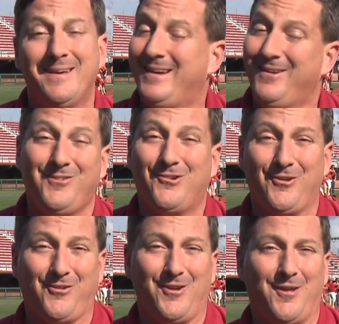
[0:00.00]
he's
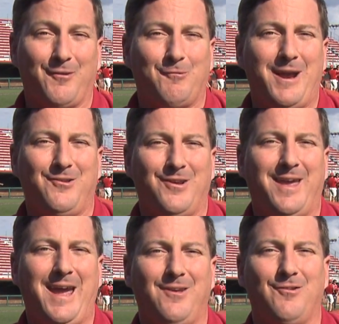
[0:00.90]
just another Ragin'
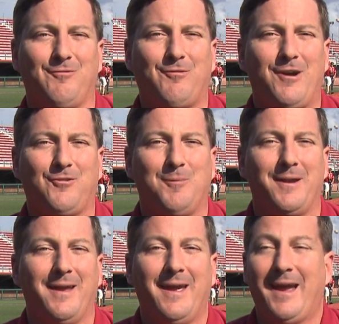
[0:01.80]
Cajun freshman,
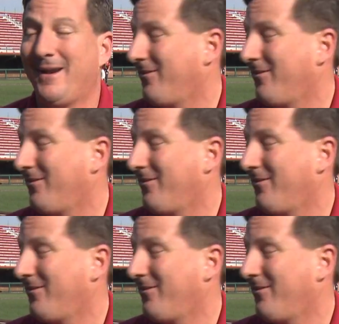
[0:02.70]
and